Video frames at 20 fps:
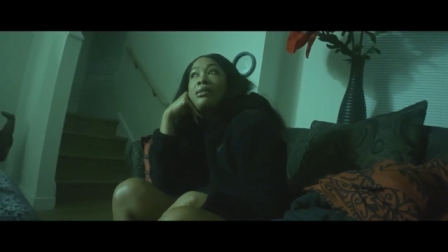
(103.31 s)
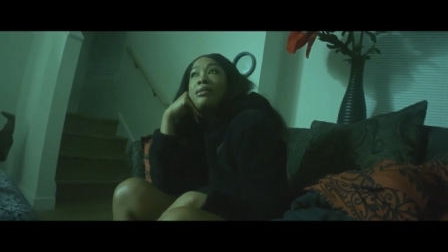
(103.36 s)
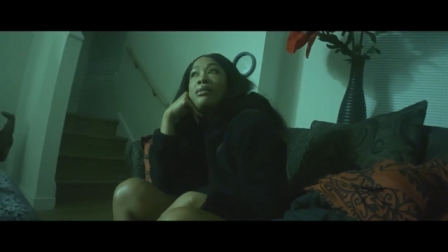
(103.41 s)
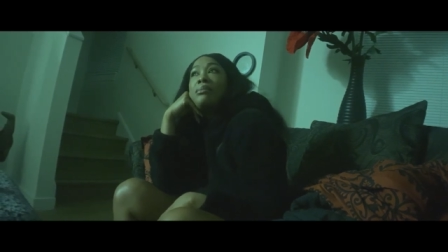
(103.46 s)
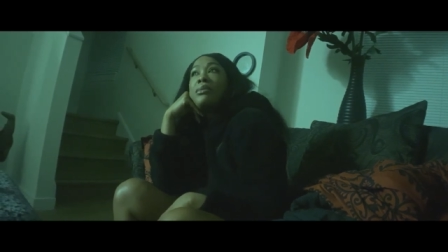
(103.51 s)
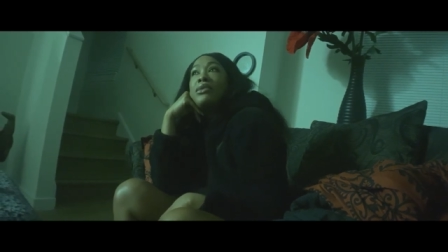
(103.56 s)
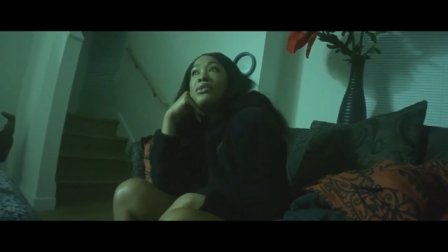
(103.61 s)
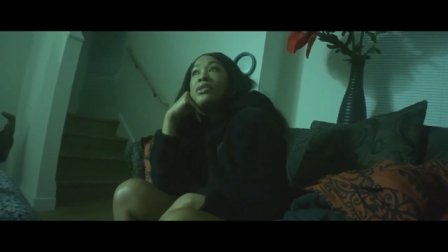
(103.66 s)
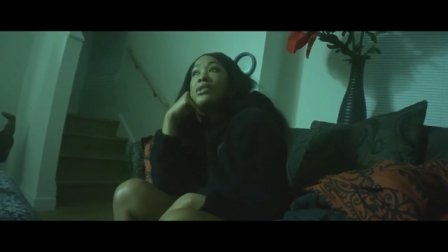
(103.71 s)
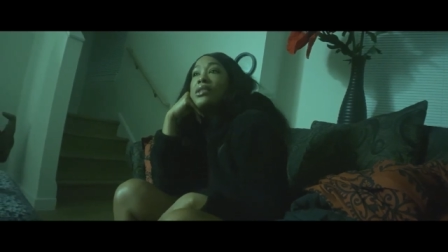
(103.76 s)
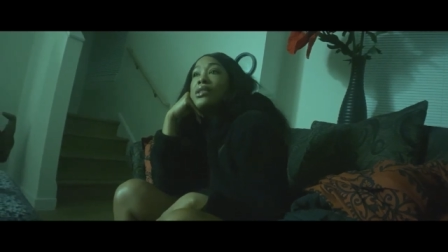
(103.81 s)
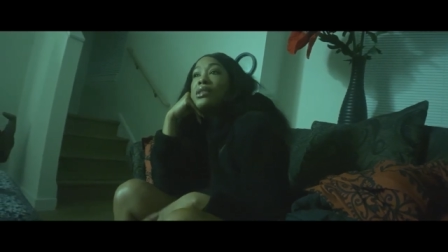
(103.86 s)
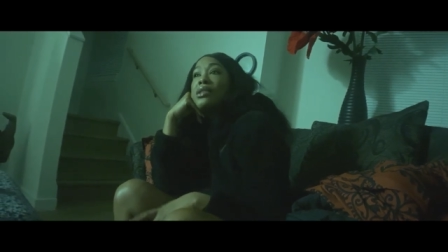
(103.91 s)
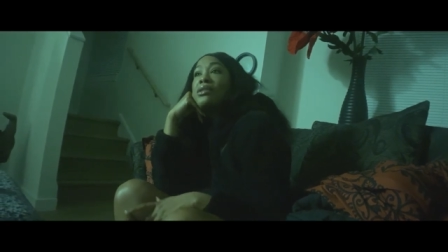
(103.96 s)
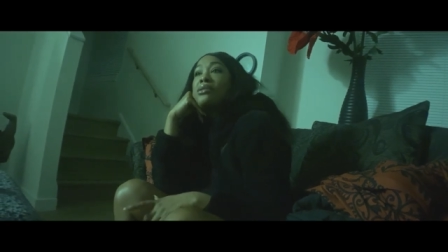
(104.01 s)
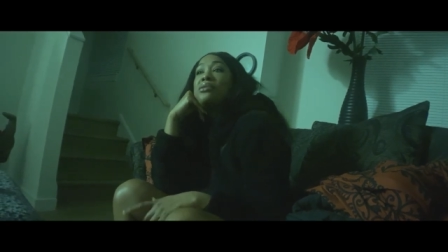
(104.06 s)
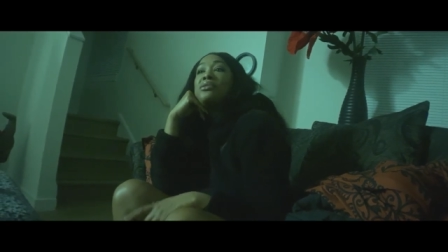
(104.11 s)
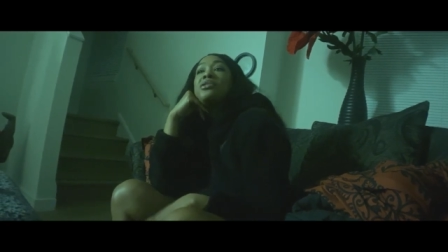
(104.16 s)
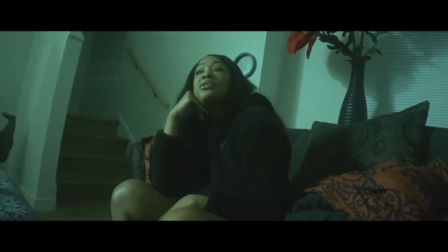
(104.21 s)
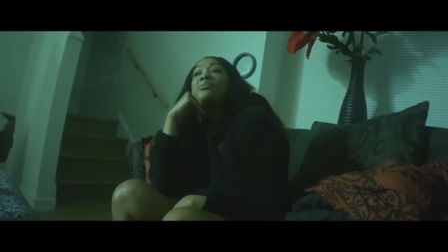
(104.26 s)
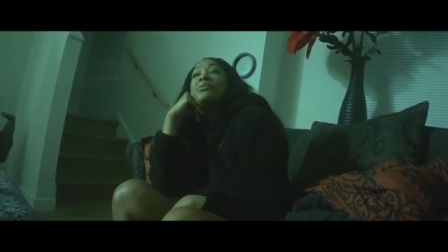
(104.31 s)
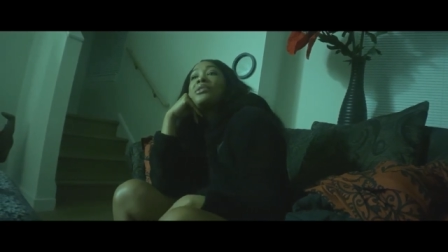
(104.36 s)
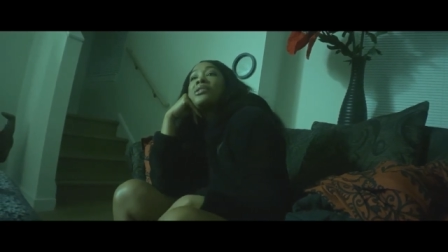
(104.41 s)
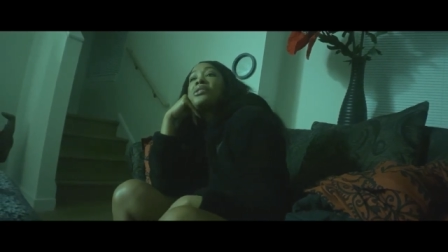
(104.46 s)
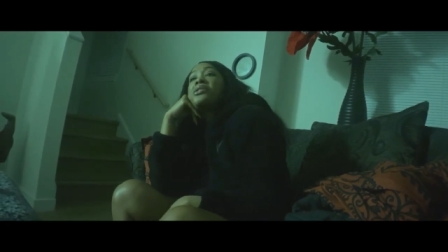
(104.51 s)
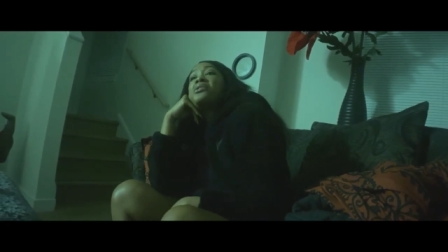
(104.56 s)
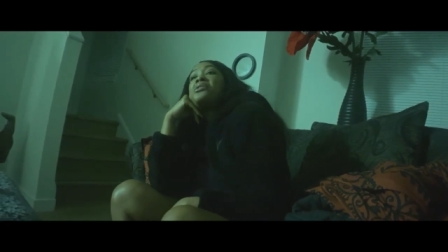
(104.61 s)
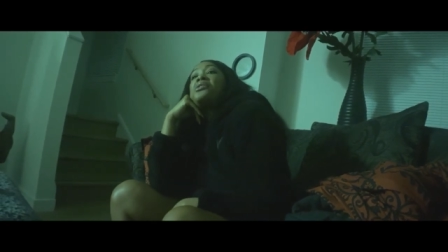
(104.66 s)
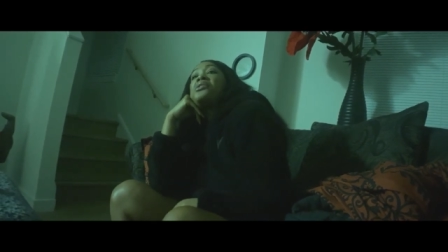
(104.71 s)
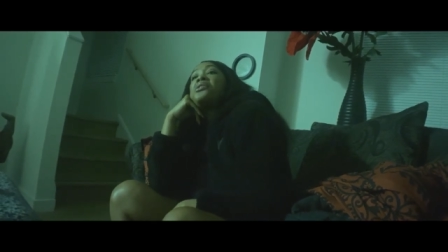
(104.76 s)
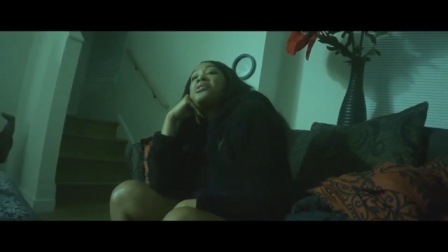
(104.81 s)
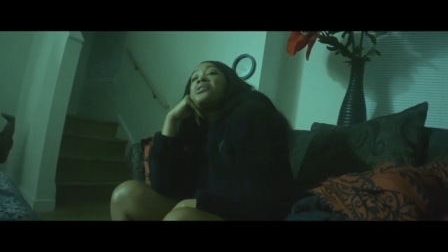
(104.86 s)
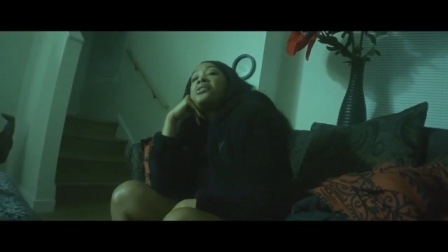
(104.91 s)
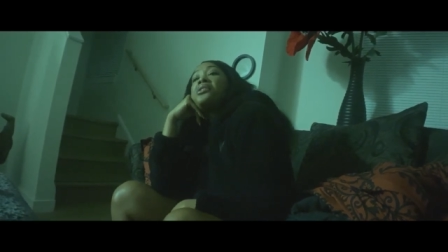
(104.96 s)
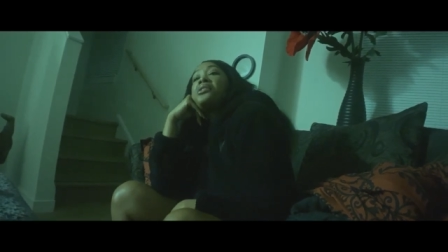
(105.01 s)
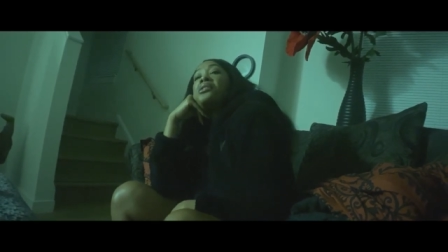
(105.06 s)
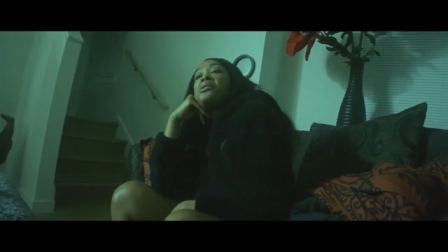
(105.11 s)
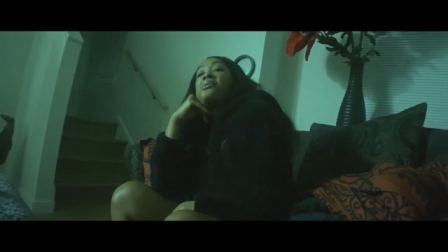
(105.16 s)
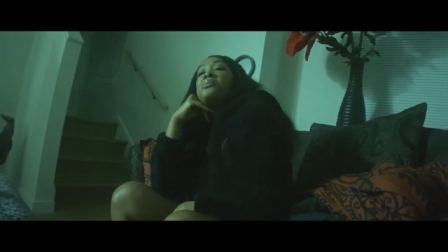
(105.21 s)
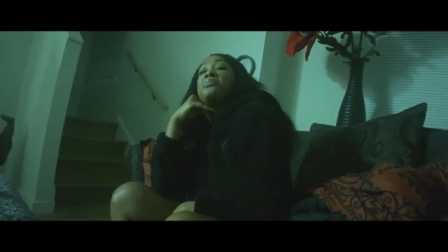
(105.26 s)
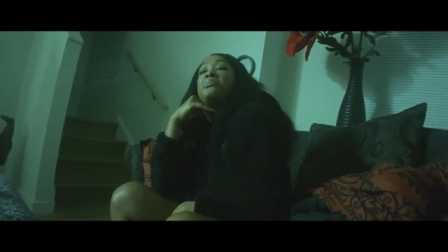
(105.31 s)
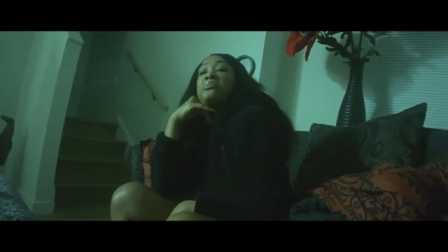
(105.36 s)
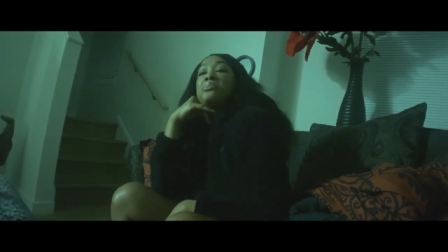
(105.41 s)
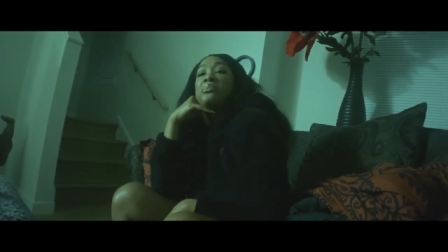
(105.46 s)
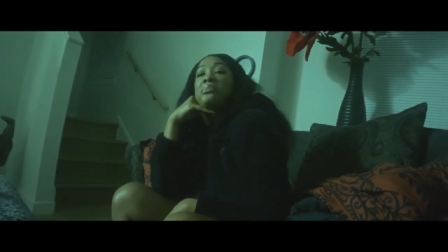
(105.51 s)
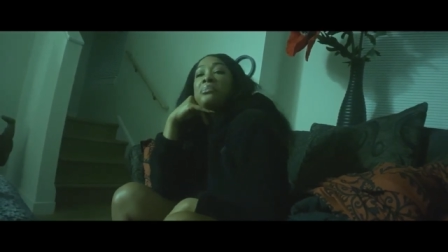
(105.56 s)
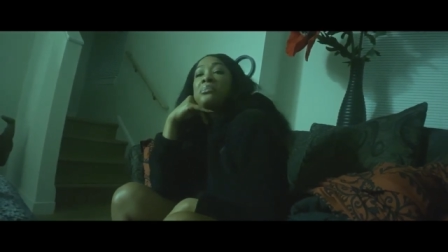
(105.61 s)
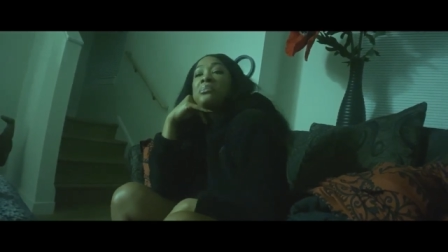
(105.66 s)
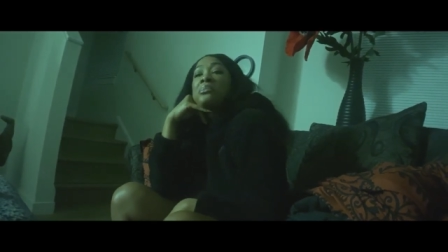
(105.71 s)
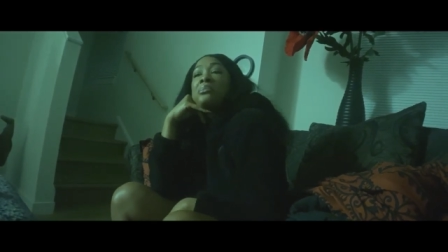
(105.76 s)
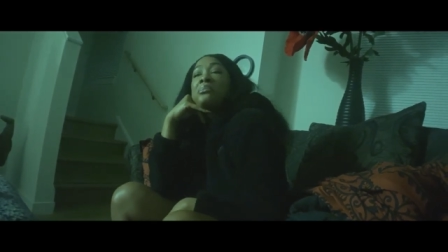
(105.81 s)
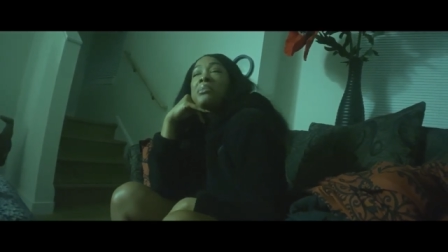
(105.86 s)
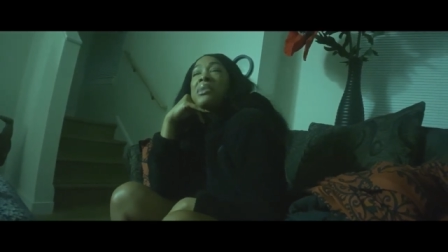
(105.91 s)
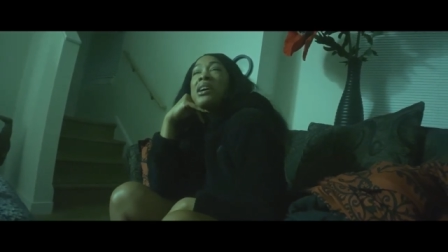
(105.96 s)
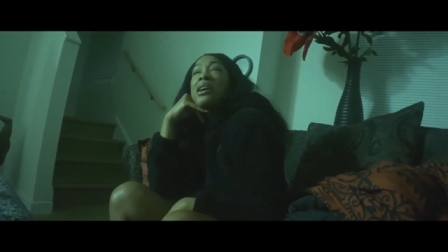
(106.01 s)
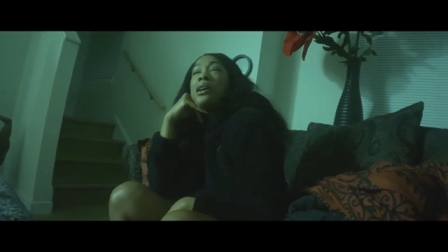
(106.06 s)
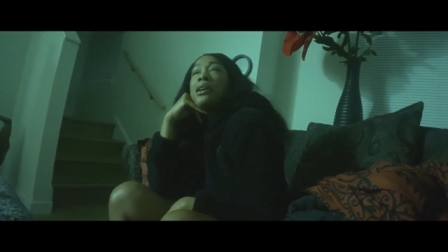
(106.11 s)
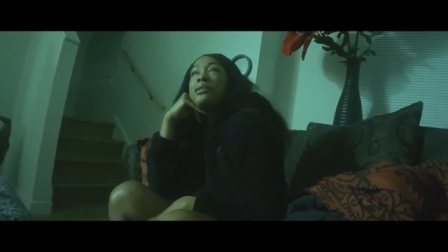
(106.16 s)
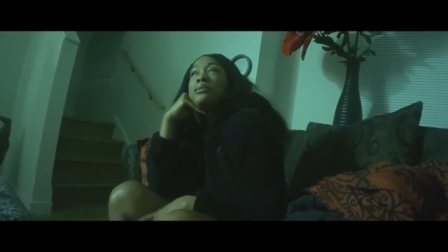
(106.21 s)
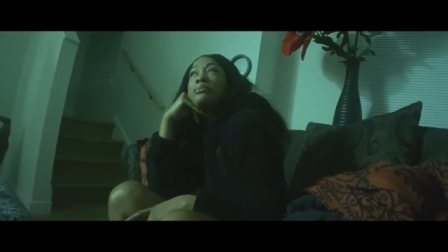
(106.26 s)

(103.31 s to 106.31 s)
motion of the ocean was good, but